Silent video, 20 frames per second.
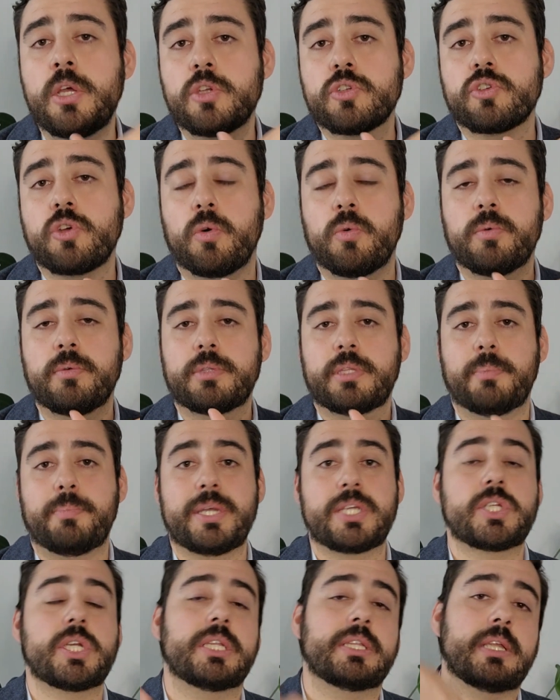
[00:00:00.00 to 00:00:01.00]
So the
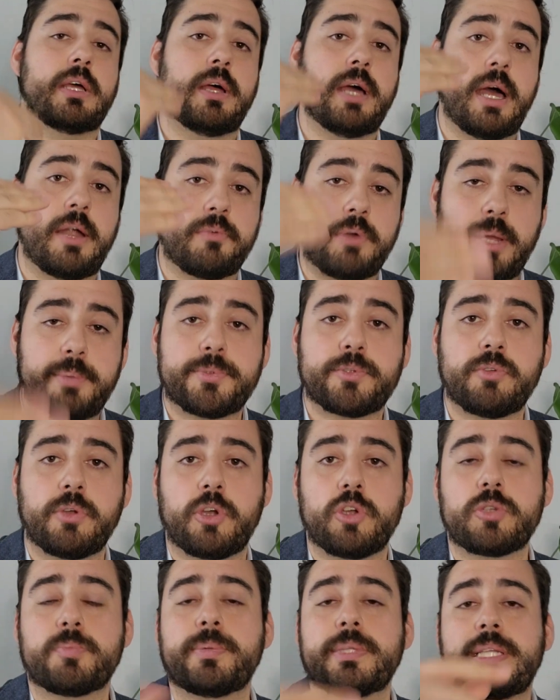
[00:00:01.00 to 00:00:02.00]
patient arrives to the
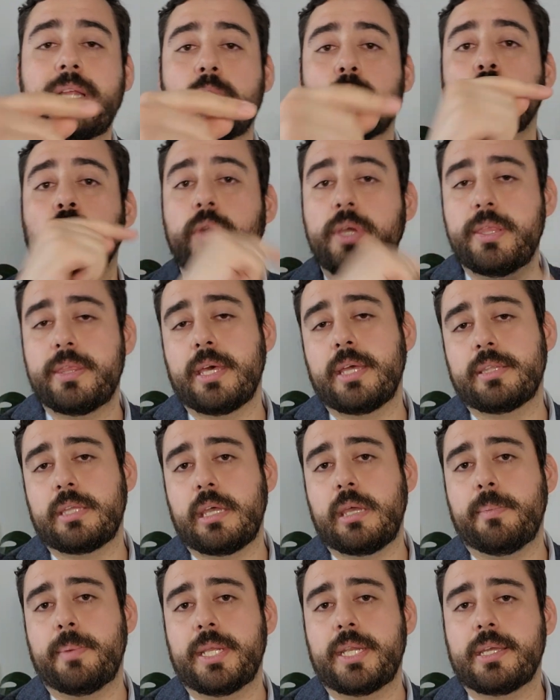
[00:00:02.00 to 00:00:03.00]
hospital with a
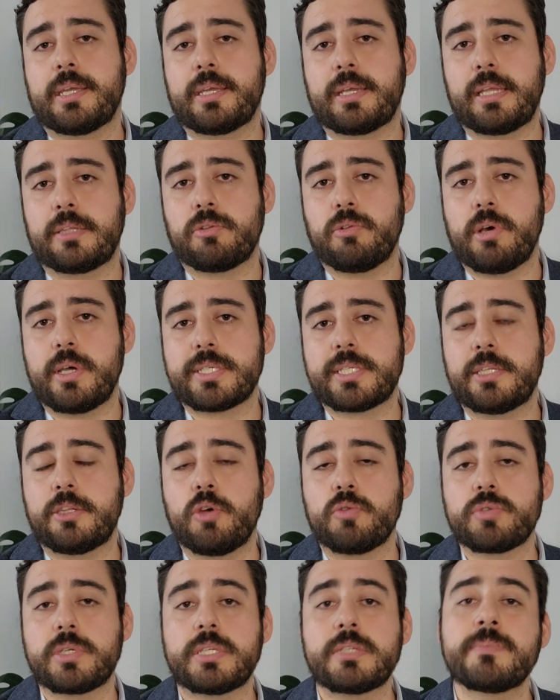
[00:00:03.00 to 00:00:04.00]
diabetic
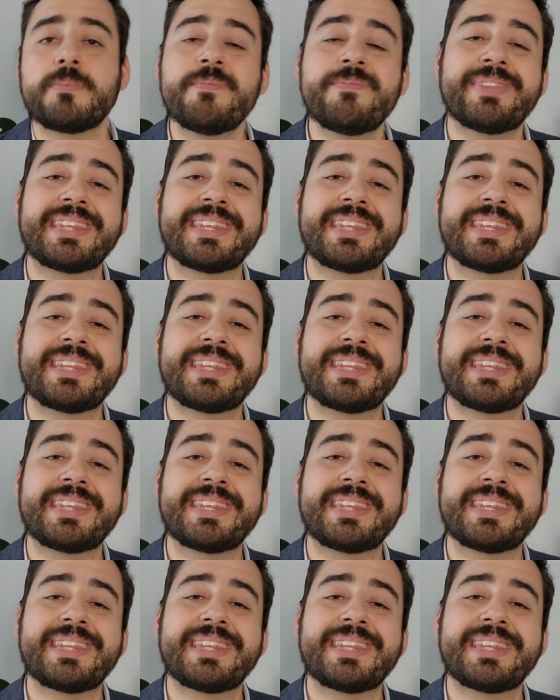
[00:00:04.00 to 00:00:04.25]
ketoacidosis,